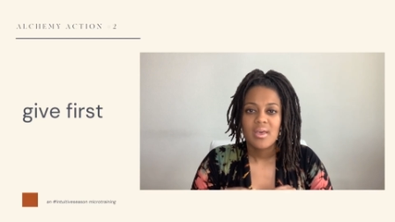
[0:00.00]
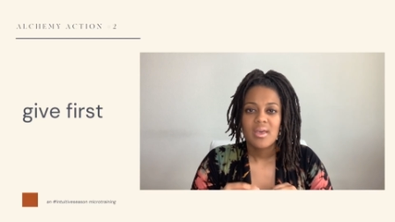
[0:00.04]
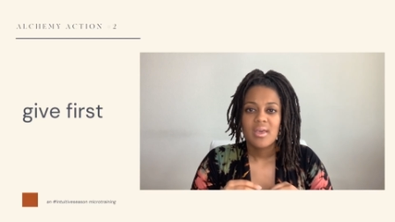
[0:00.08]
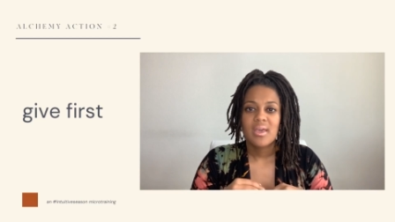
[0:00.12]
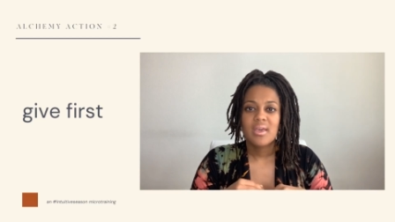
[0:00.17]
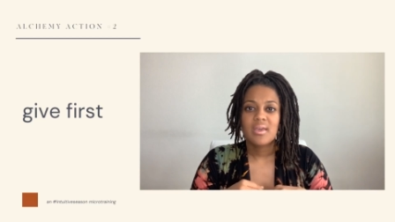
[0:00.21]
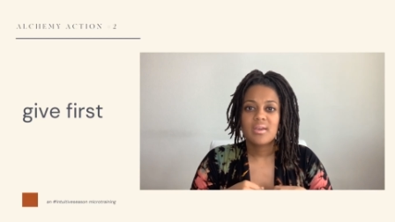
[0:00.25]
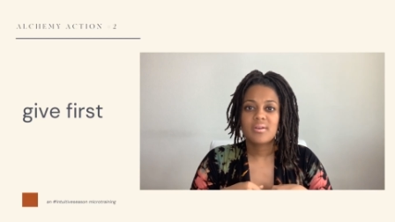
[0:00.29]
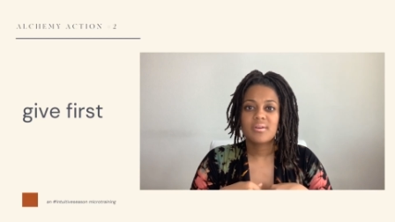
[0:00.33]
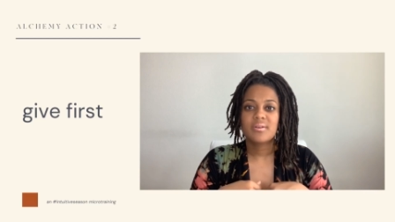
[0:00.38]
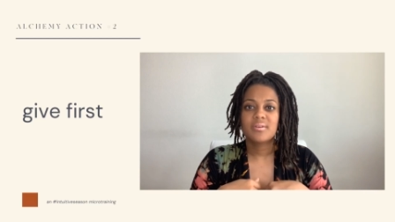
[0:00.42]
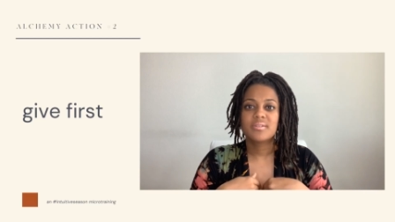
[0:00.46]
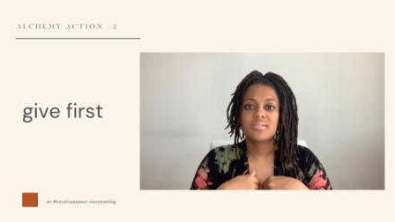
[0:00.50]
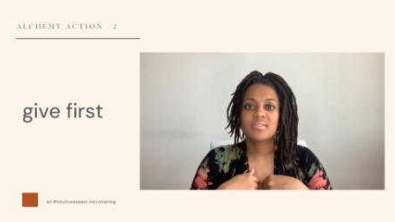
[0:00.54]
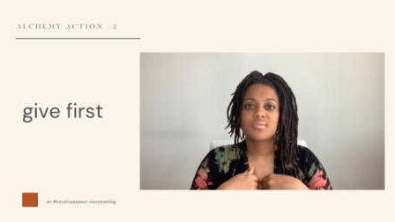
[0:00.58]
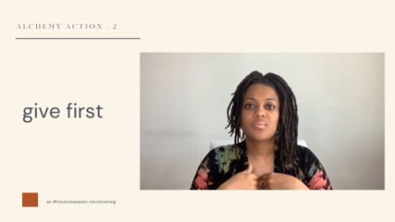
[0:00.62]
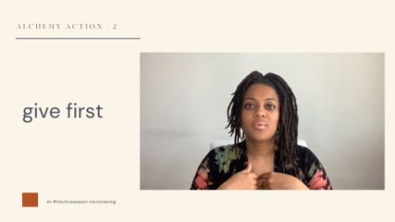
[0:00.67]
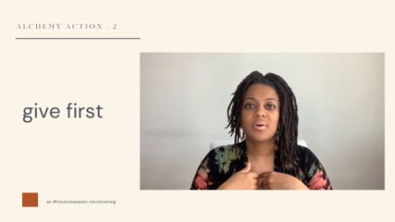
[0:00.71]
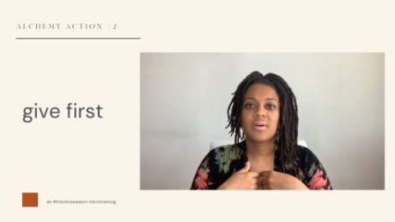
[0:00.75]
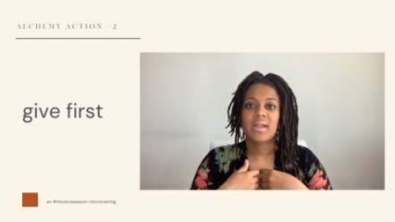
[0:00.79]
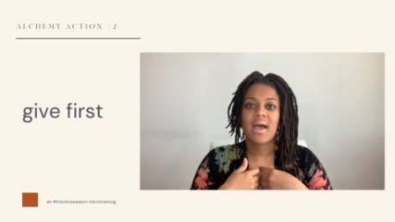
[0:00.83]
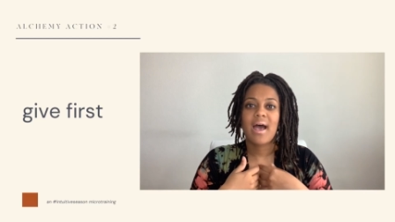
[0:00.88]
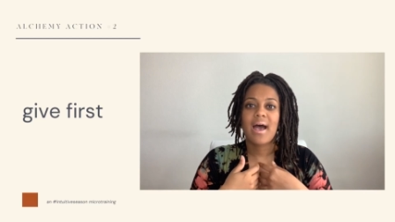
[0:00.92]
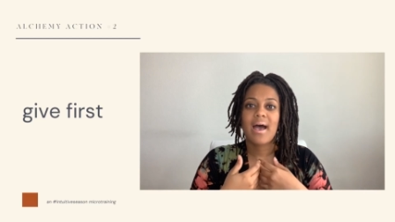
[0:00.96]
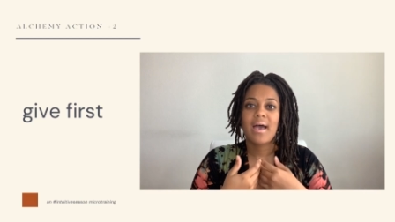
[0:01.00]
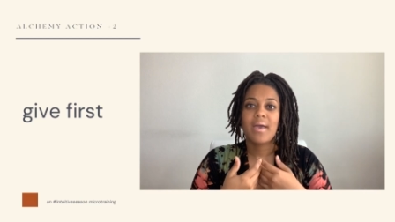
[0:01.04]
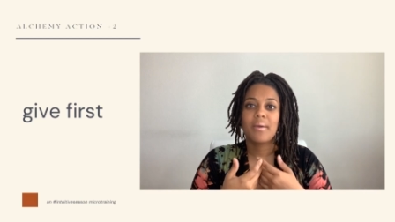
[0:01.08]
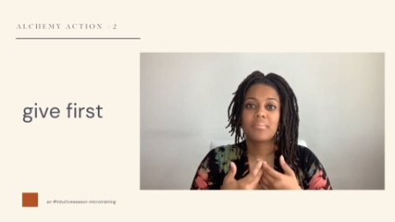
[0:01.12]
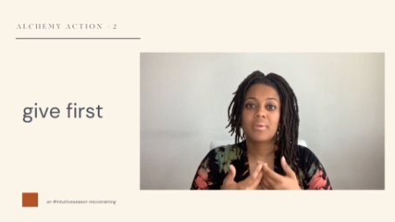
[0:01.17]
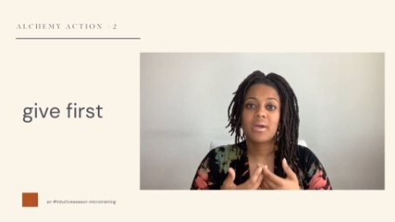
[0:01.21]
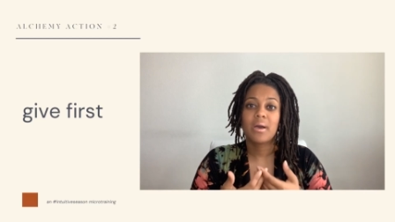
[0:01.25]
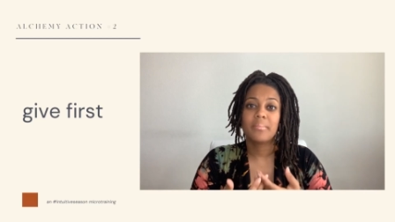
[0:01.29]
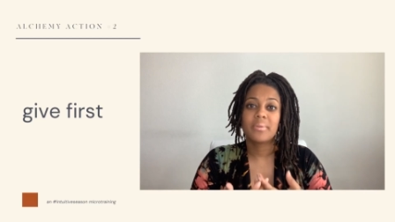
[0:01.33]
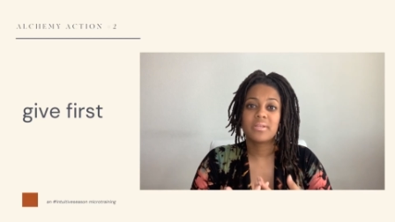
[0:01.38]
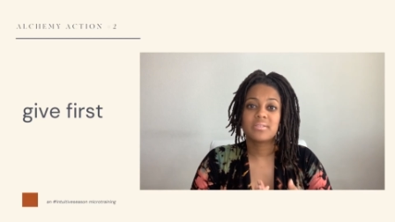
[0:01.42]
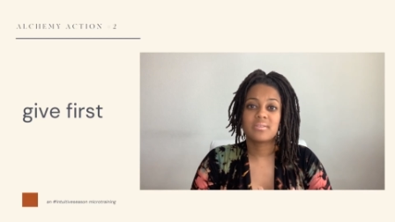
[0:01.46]
Here is what I'm
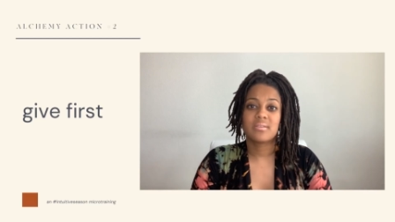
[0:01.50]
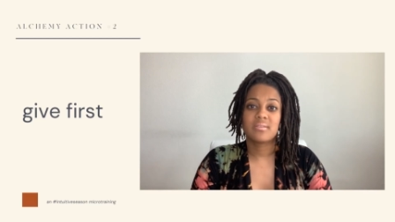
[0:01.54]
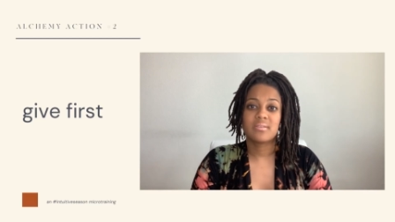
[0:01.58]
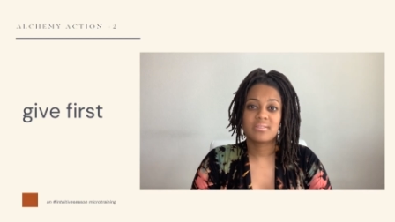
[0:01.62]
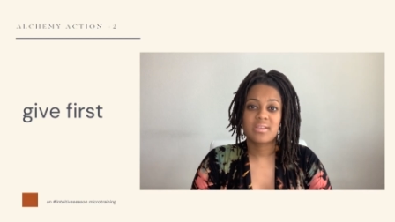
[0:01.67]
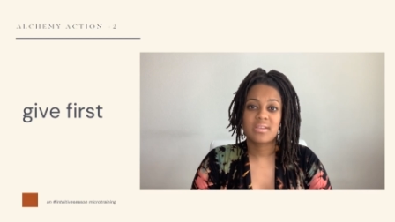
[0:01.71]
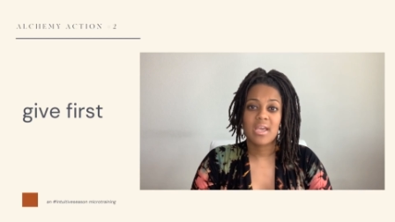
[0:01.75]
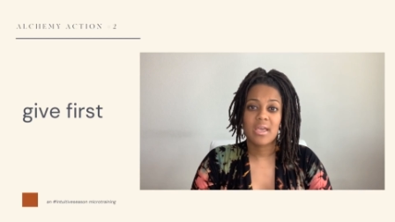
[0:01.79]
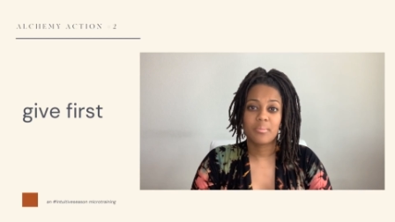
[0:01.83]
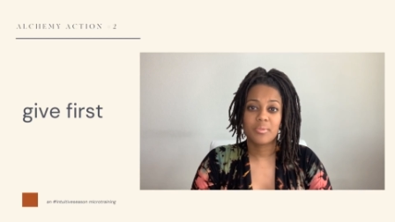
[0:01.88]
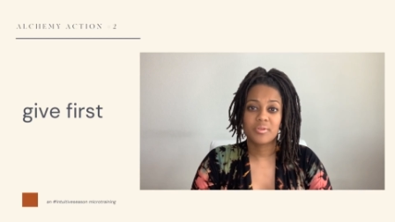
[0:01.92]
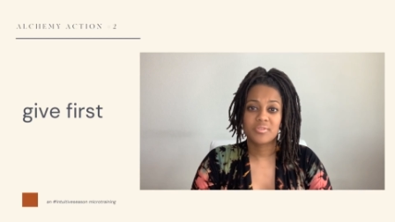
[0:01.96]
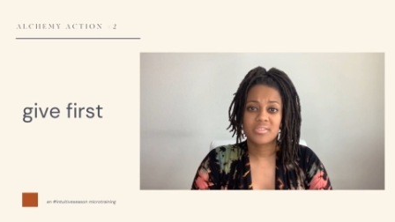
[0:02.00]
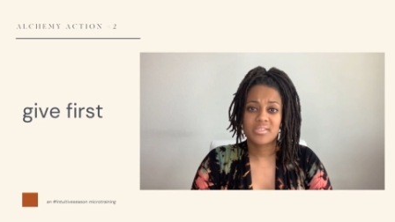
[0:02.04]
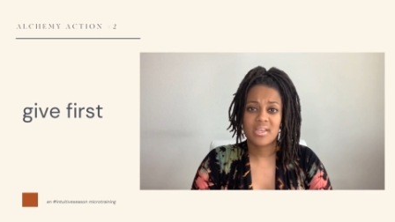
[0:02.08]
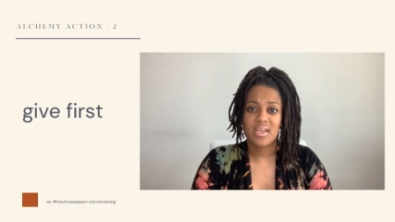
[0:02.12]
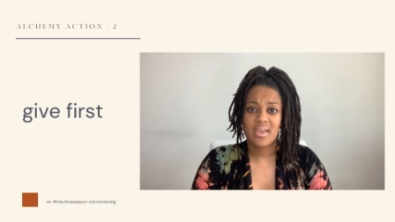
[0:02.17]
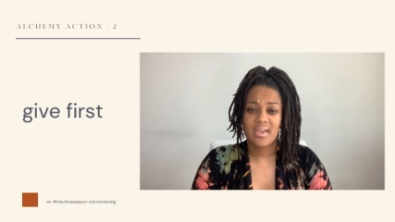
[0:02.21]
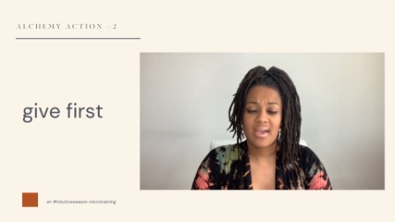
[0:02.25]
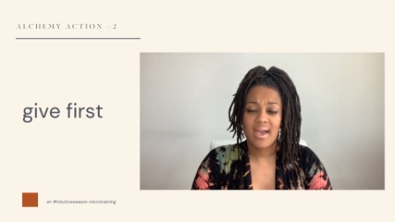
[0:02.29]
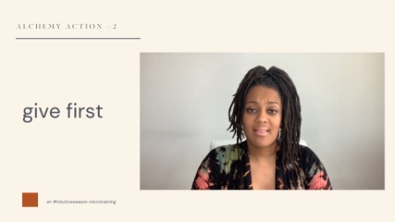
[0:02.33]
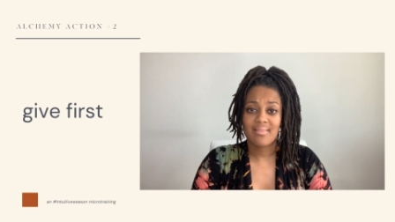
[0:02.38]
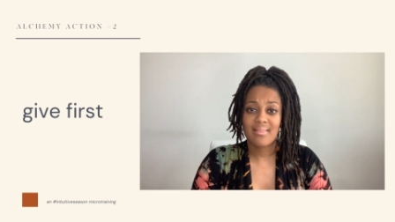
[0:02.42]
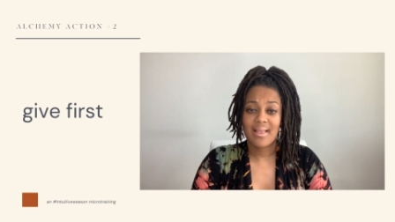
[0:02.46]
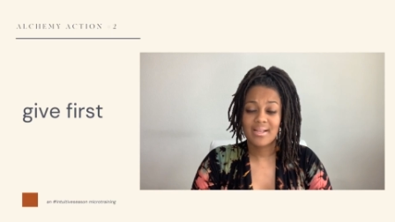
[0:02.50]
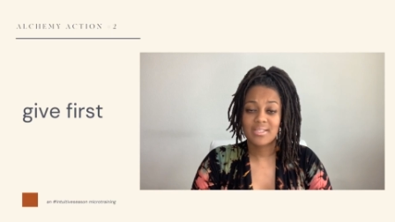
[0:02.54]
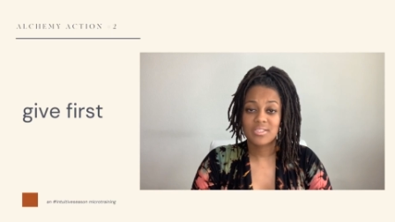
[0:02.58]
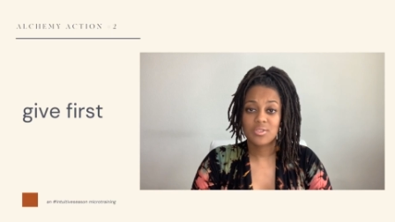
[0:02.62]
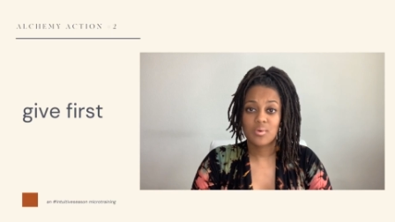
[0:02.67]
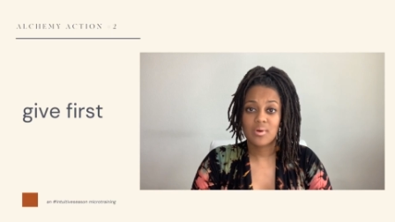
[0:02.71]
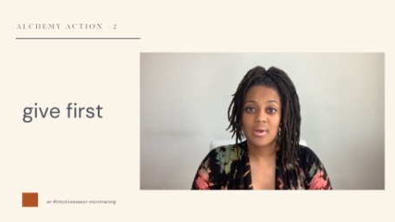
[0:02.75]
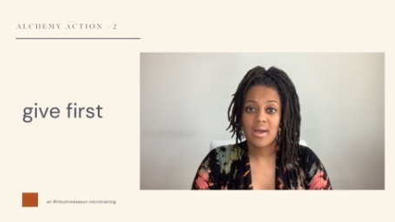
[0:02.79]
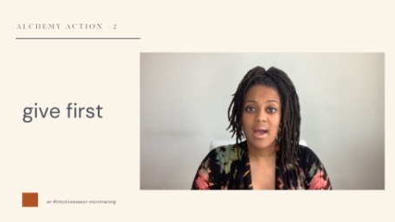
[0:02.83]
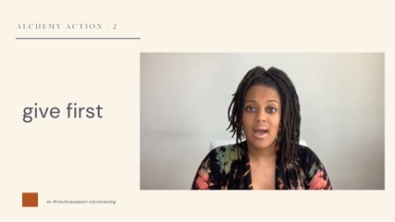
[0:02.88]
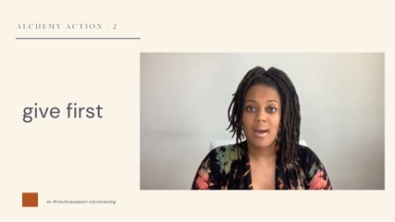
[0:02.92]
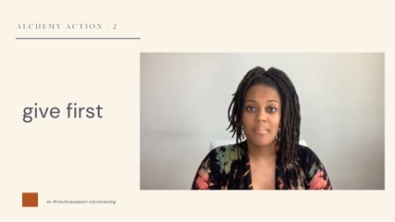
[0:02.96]
coming to the table saying I'd like to
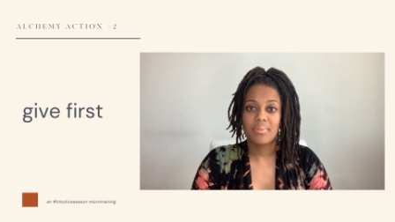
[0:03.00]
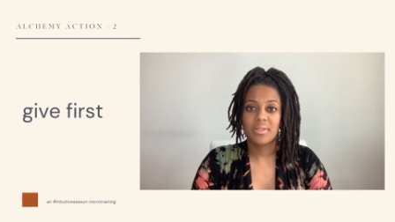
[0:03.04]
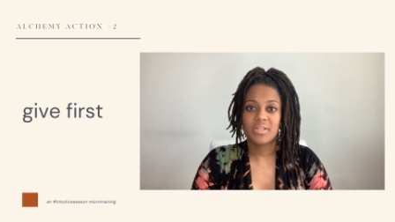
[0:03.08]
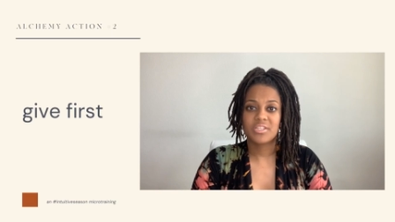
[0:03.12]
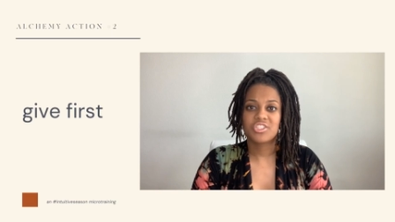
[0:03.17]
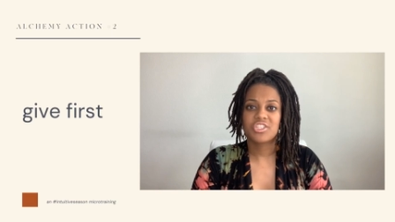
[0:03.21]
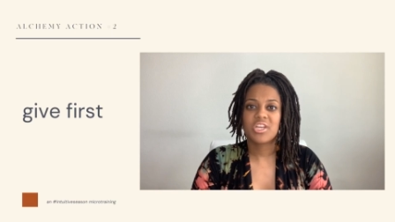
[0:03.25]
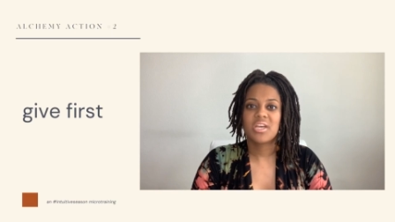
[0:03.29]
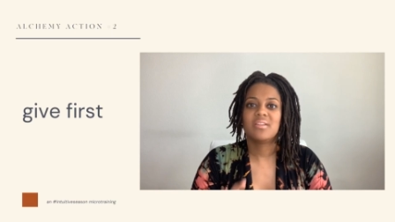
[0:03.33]
accomplish,